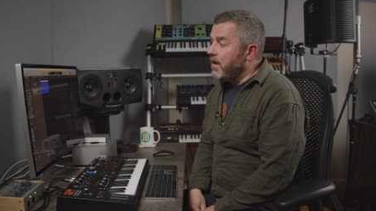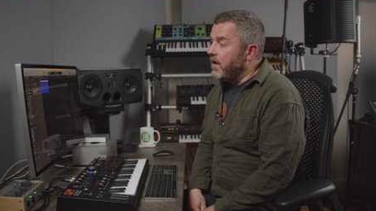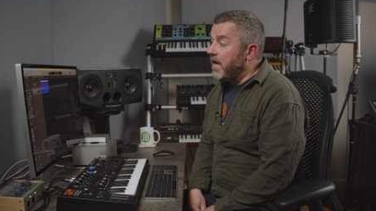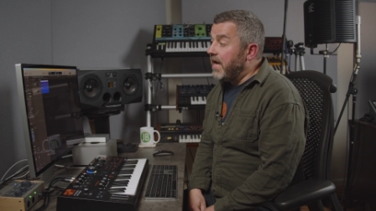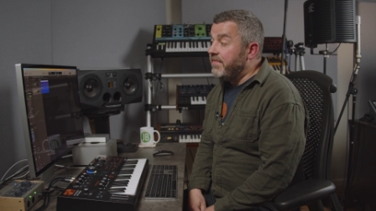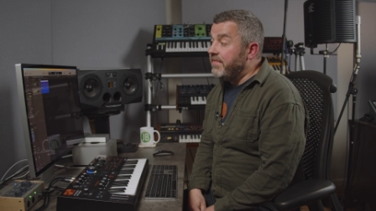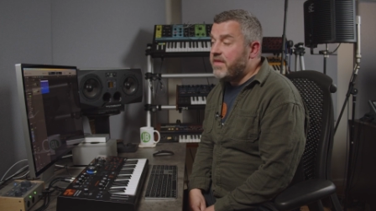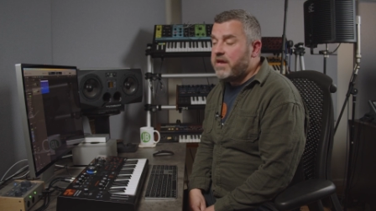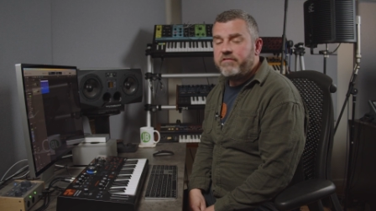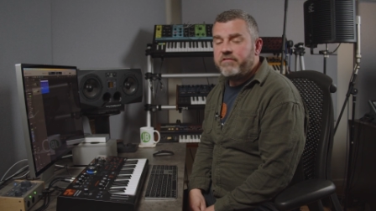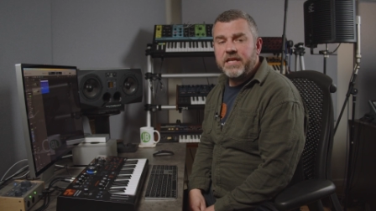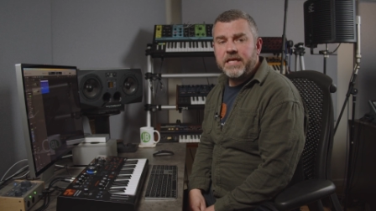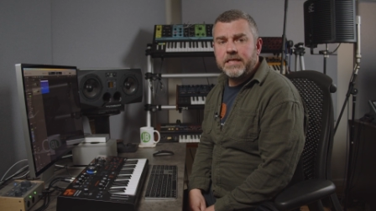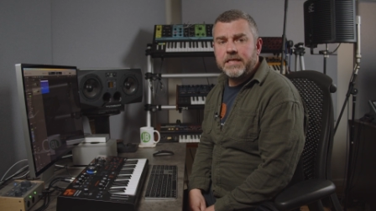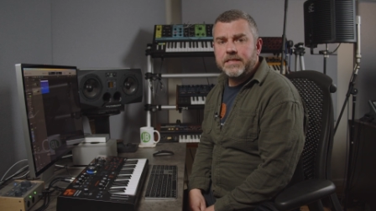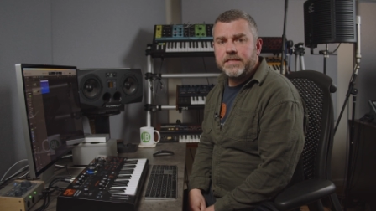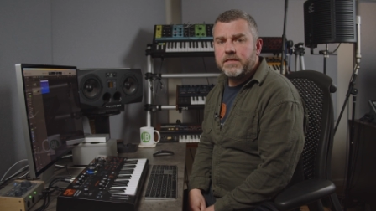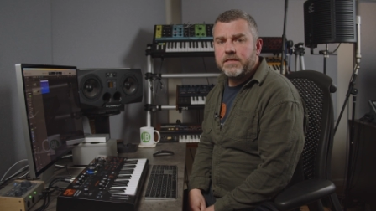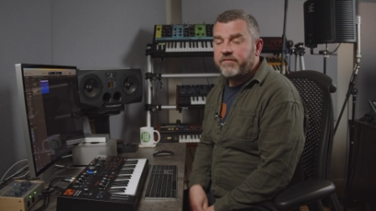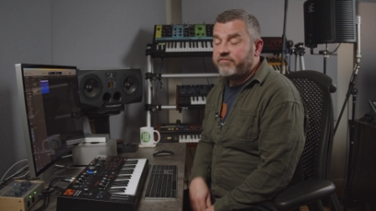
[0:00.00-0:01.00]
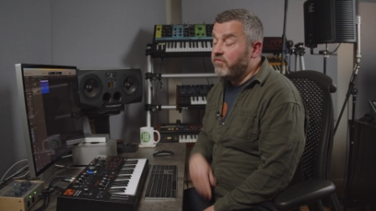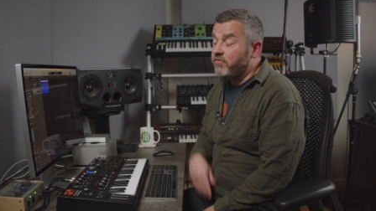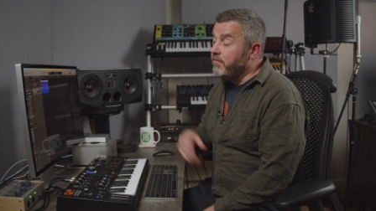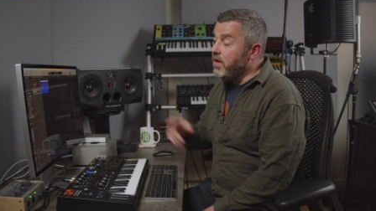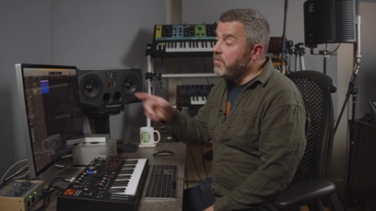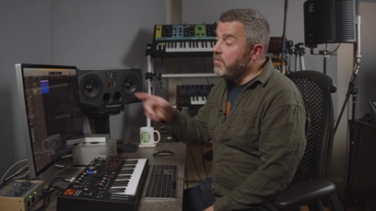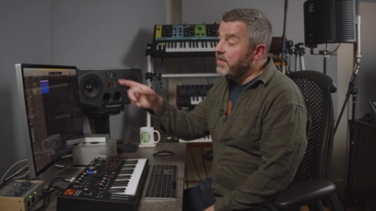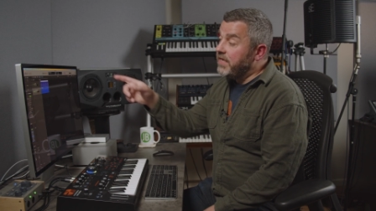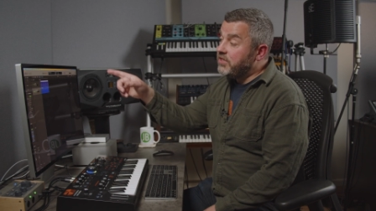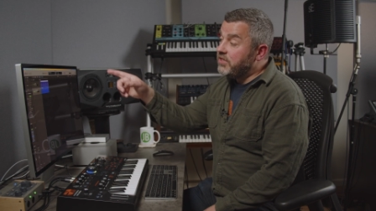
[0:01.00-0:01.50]
And there it is. For a
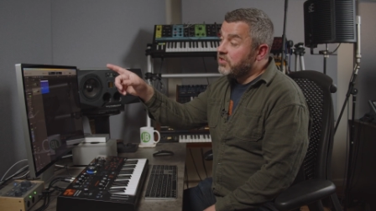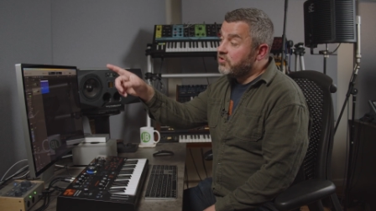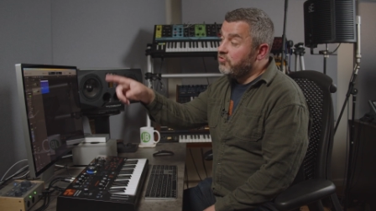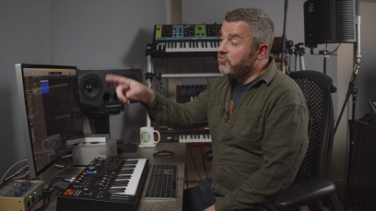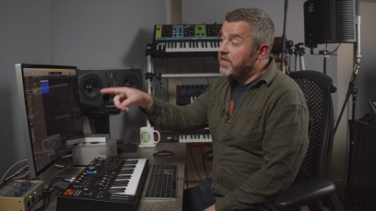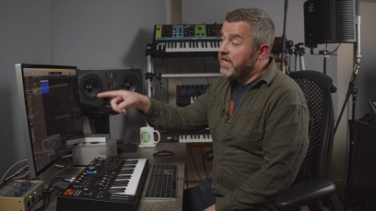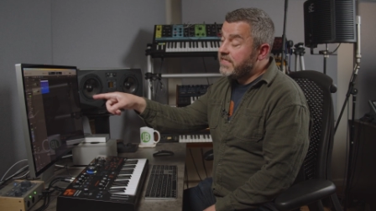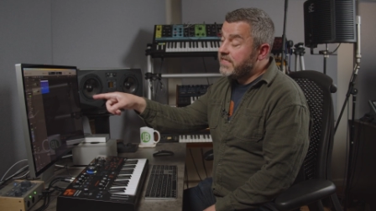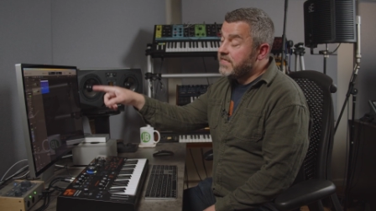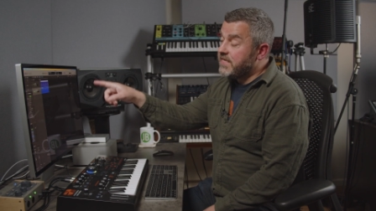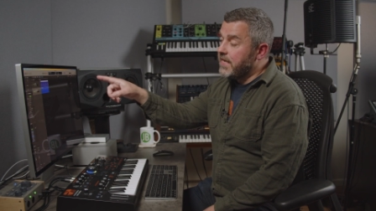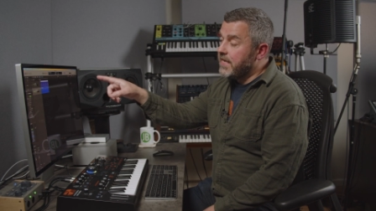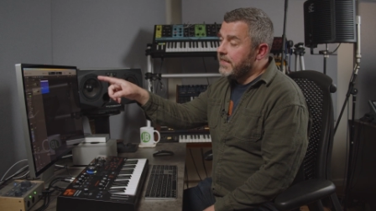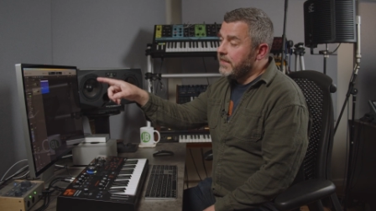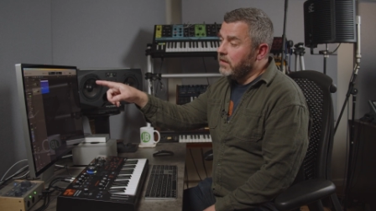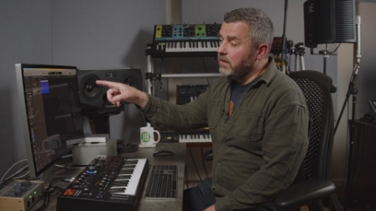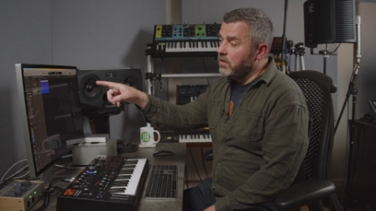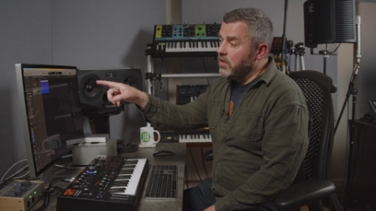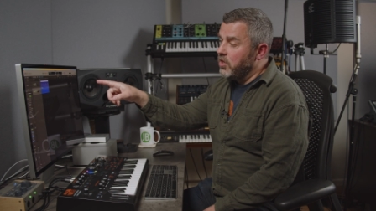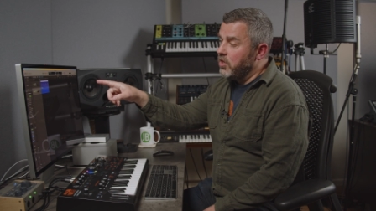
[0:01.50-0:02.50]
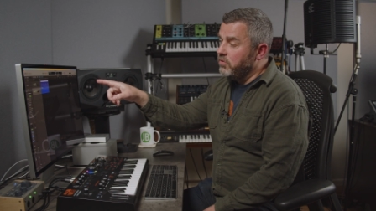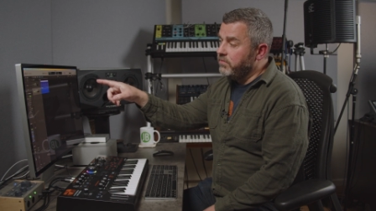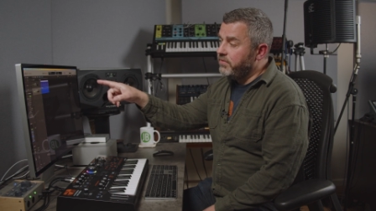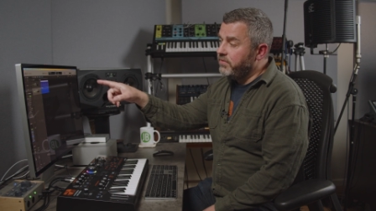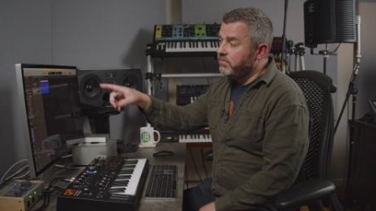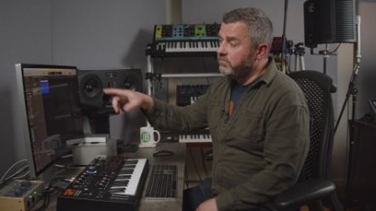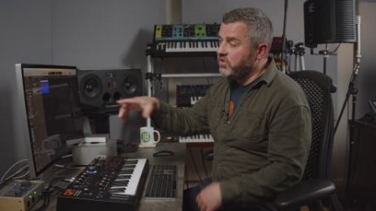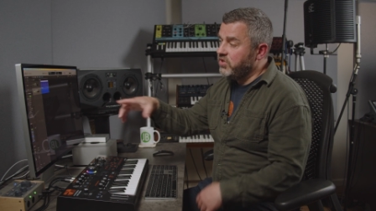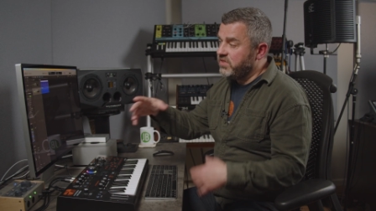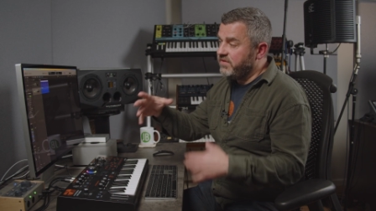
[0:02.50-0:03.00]
moment, it just created that little loop,
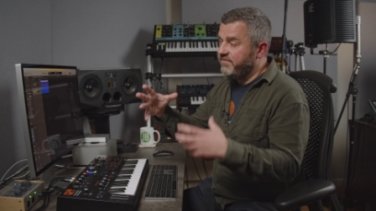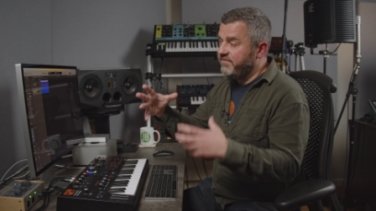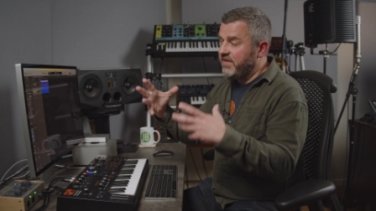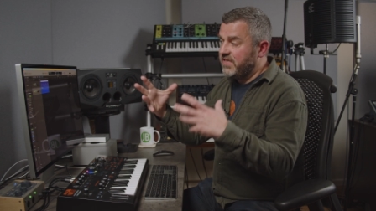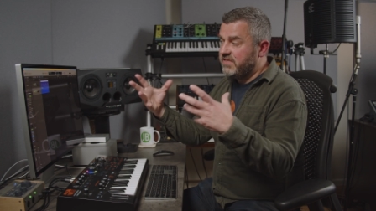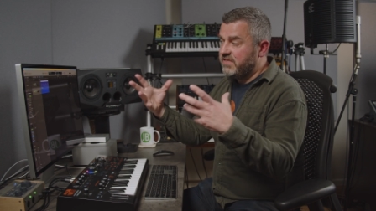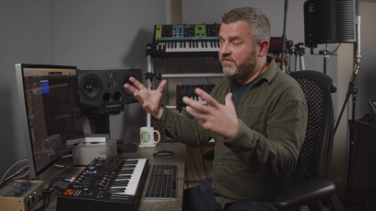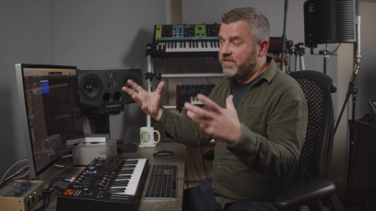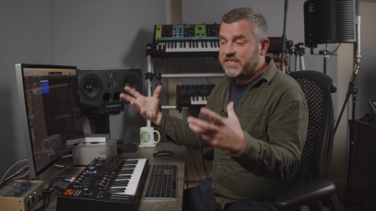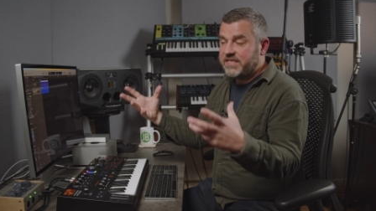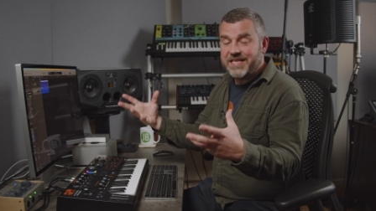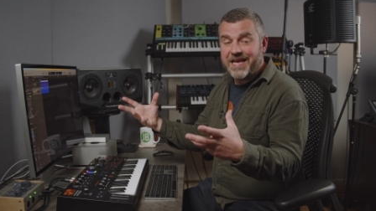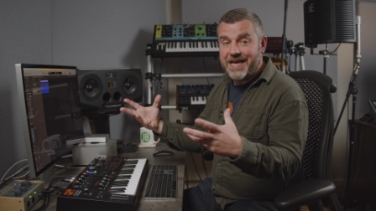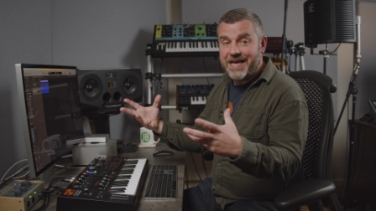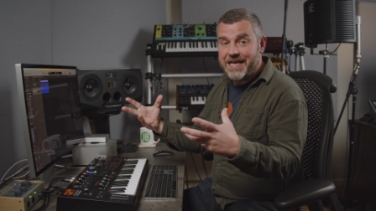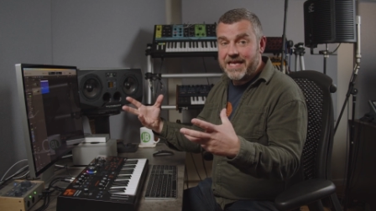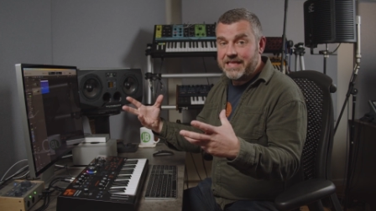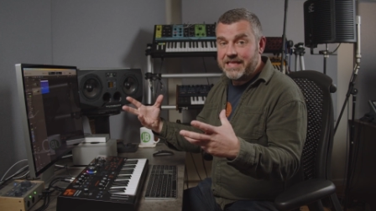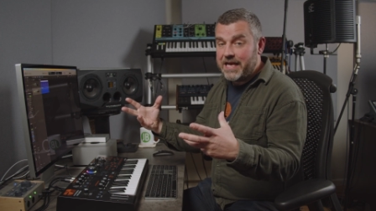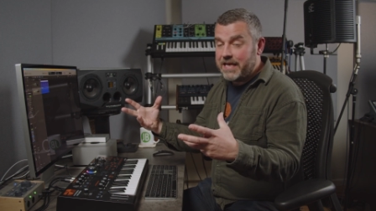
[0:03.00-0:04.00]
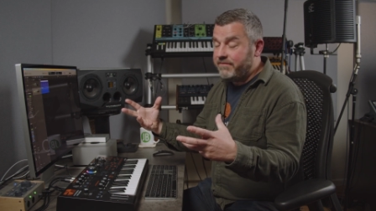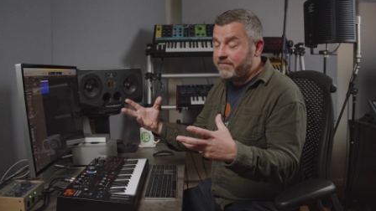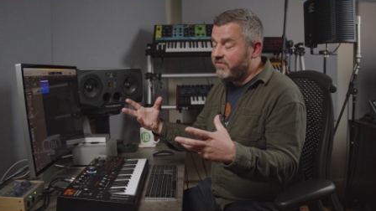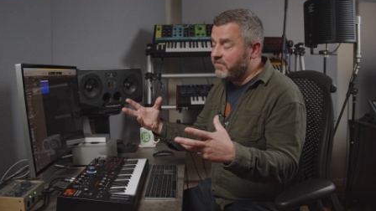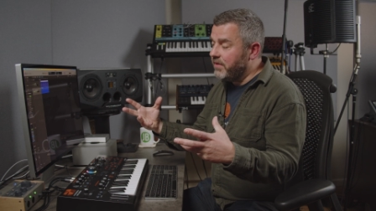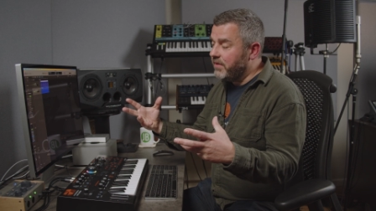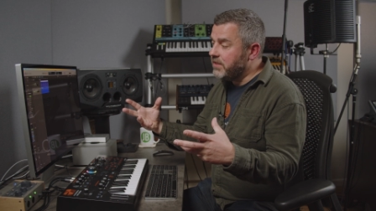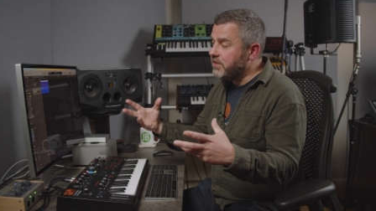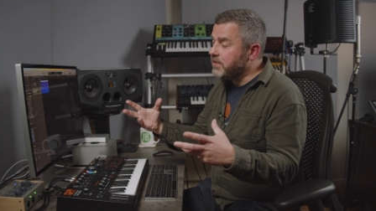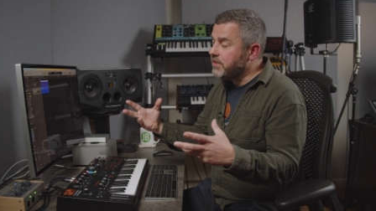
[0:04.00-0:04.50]
just effectively tagging that
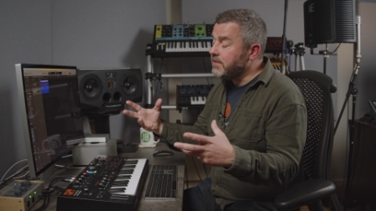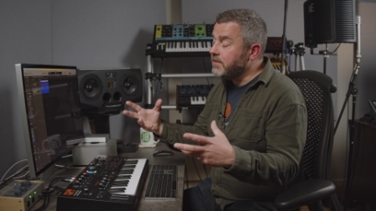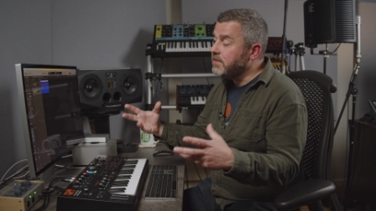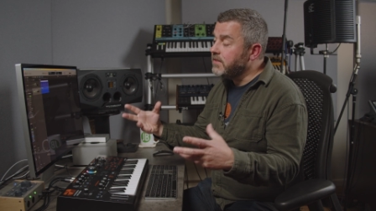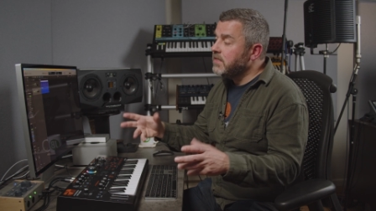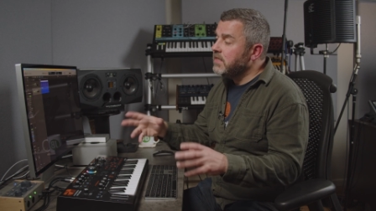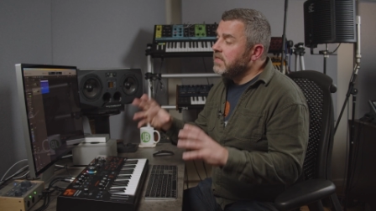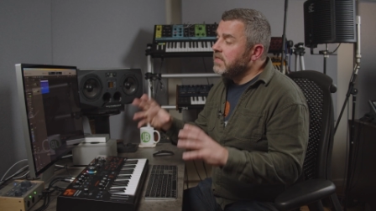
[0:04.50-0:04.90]
information,